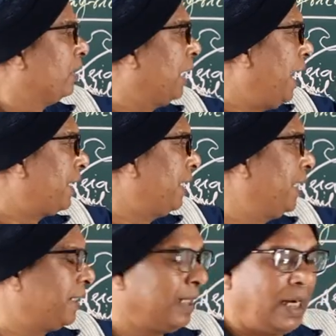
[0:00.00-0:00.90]
That
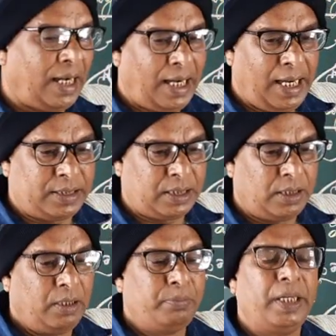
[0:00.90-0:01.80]
area has
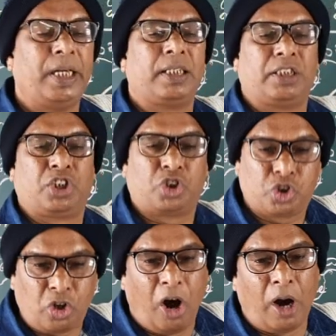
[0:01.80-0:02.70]
very
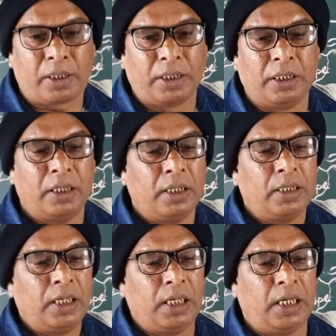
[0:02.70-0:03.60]
short
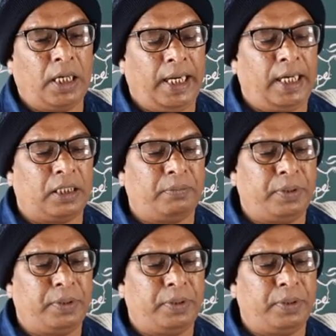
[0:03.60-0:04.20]
and